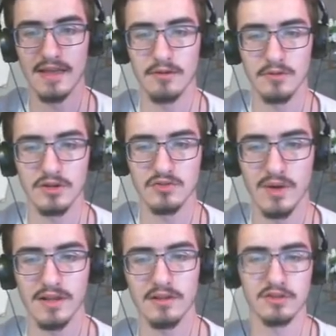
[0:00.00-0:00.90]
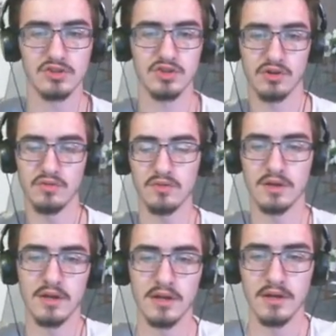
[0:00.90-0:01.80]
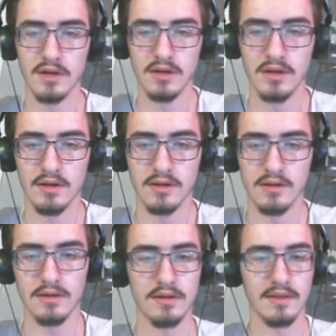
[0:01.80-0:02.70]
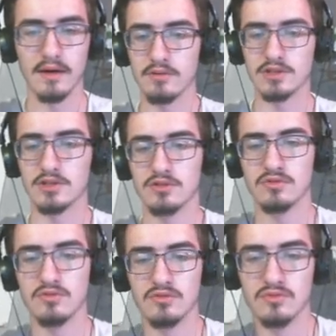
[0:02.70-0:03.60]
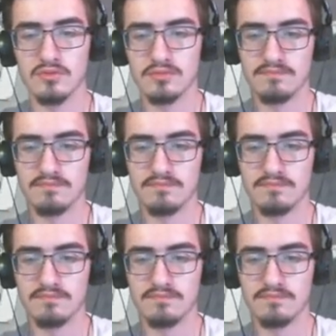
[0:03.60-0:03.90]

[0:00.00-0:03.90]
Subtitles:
that works well. So now we just do